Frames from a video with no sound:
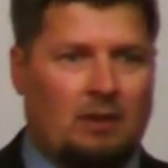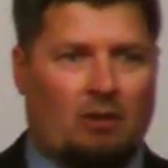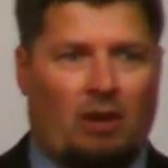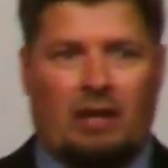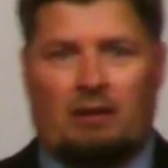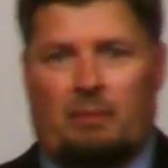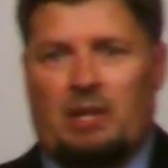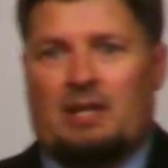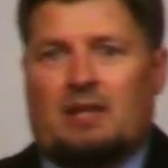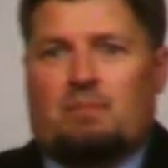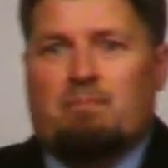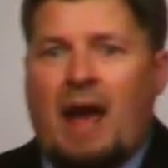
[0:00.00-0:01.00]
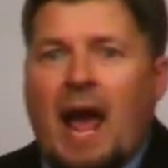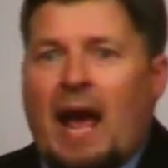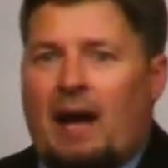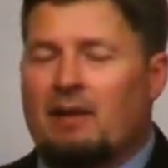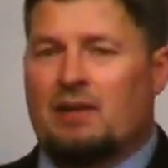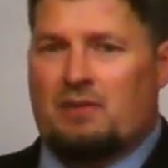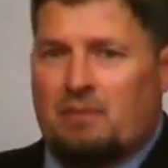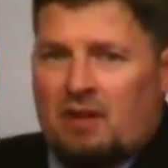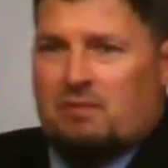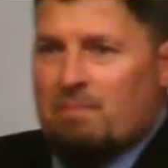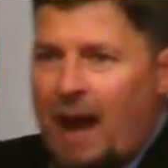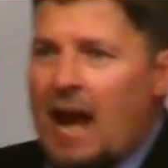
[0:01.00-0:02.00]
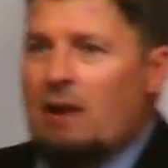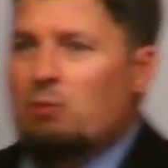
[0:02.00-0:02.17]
Like, I mean, this man, this, this man